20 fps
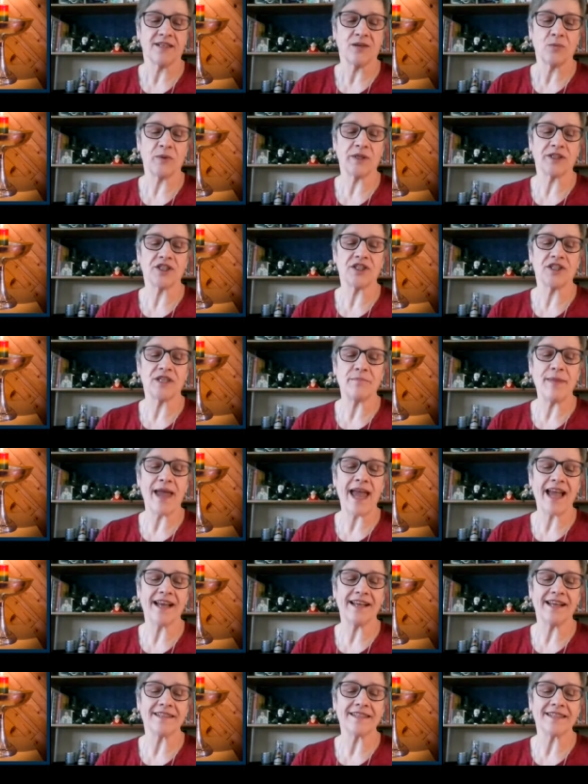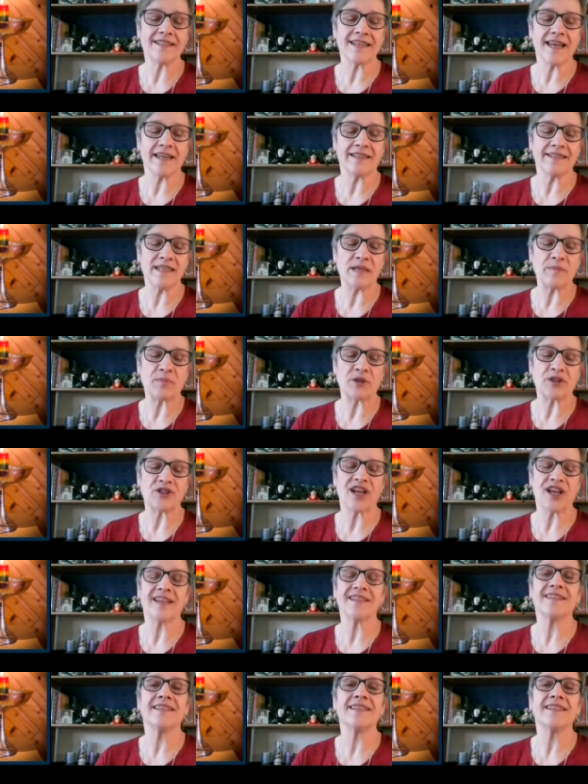which demands a deeper
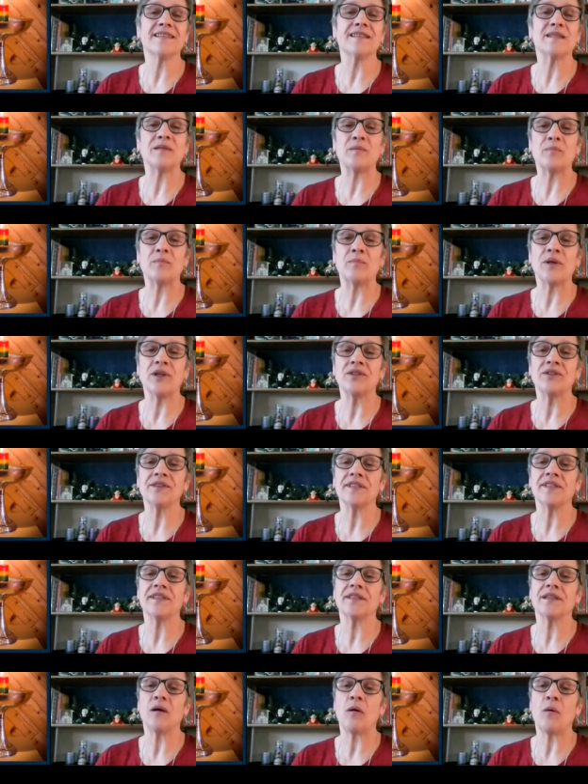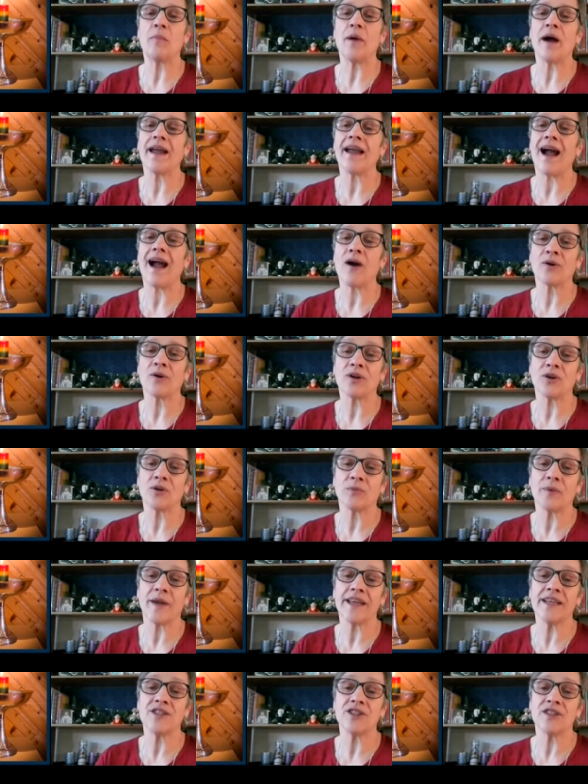justice built by our
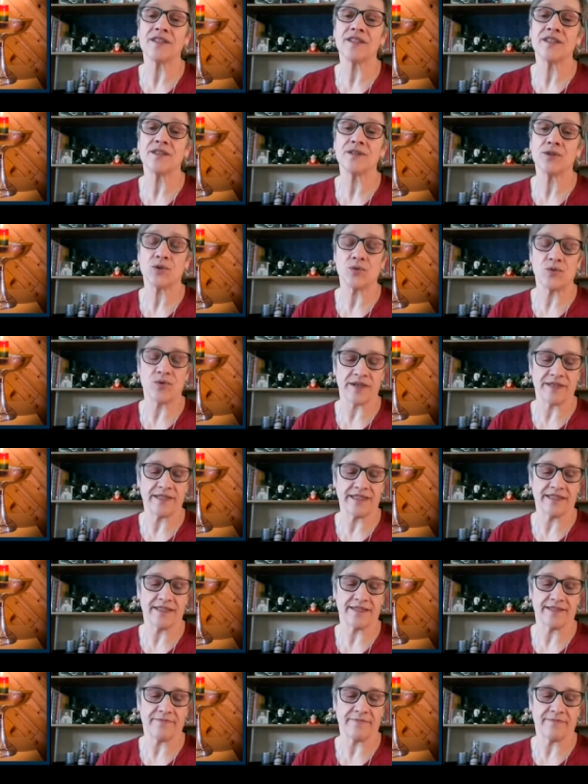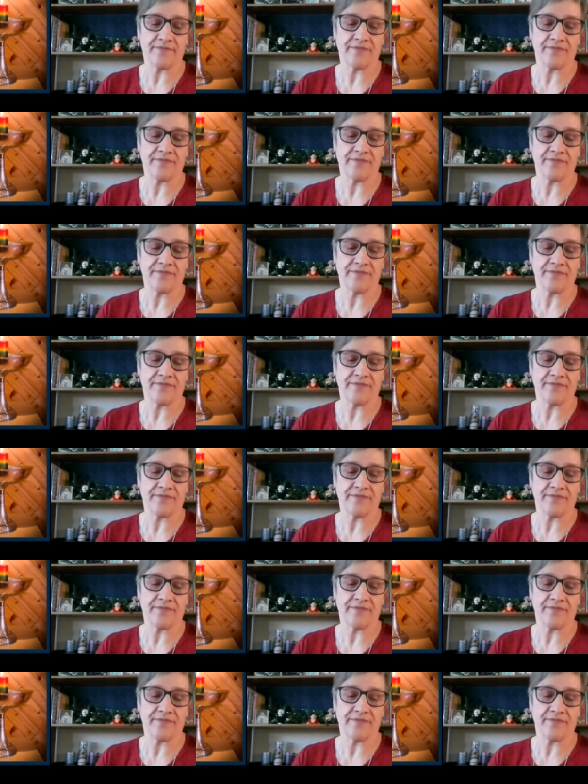courageous choice.